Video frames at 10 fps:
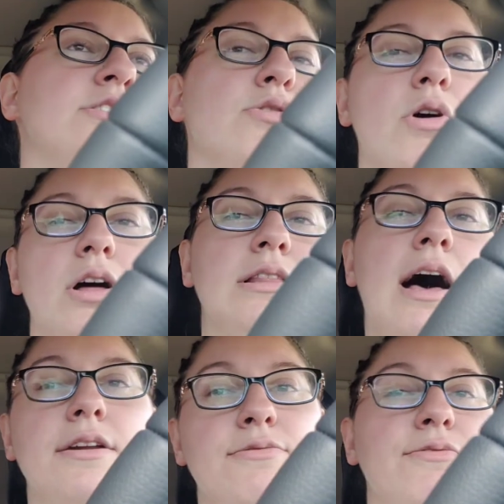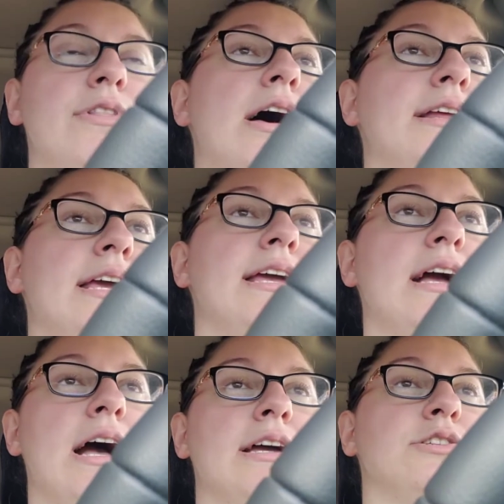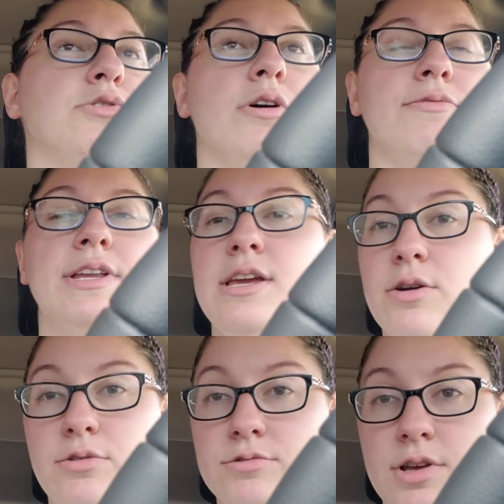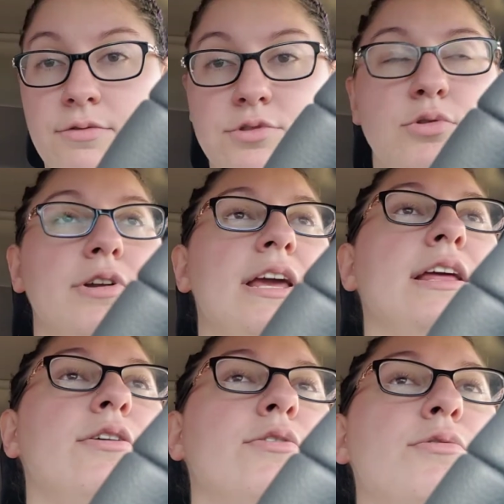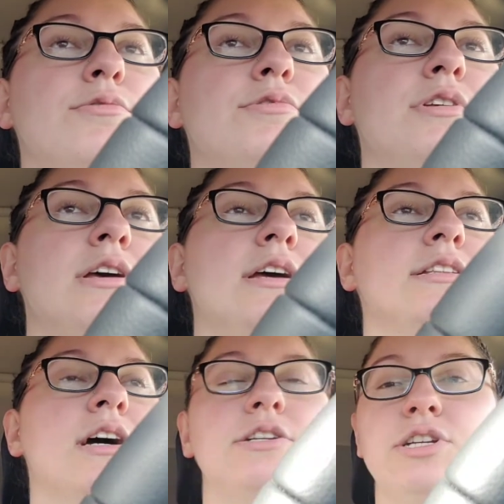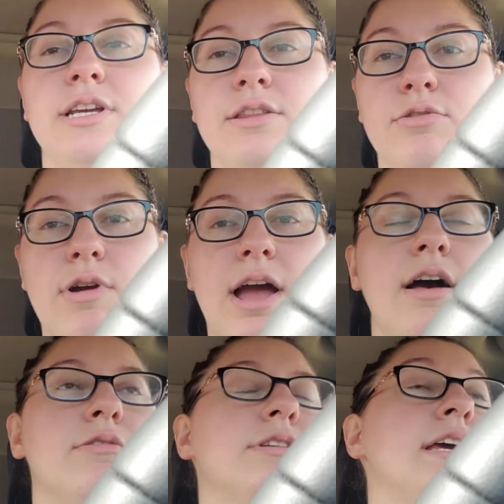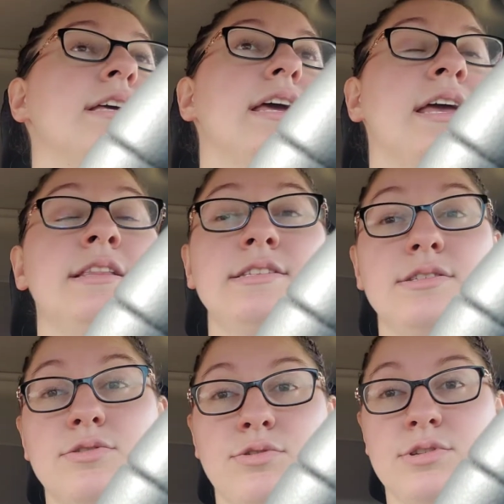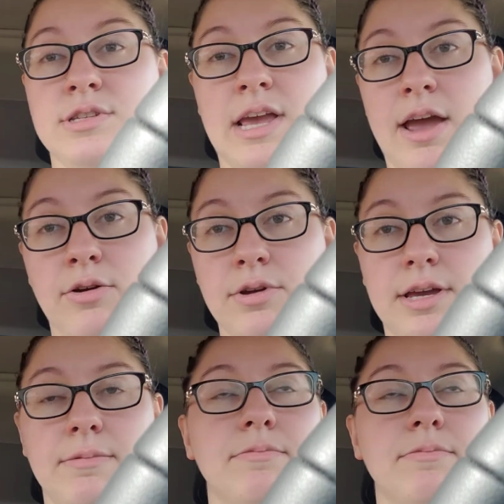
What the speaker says: saw a lot of flooding. I saw videos of tornadoes touching the ground. It's scary,